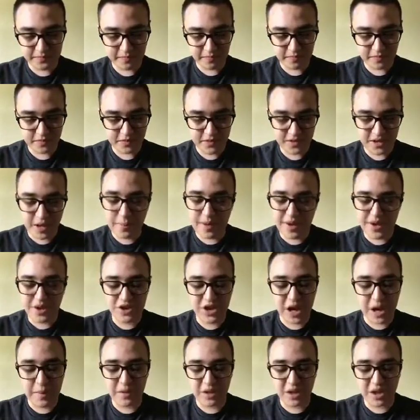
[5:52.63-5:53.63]
It's not my
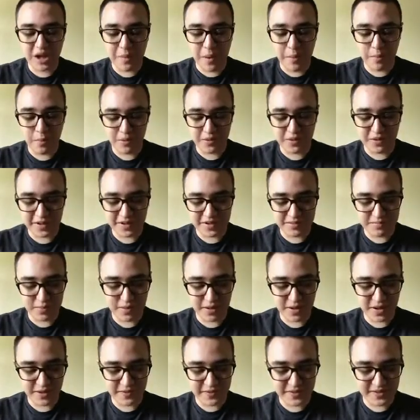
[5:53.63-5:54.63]
job to come up with these
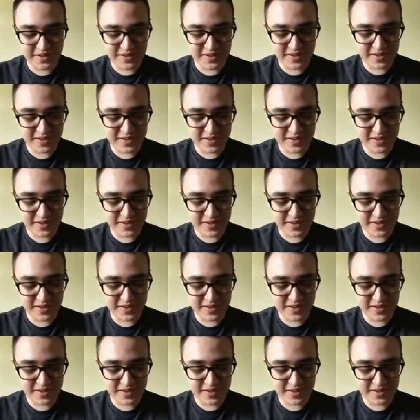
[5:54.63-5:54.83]
buffs.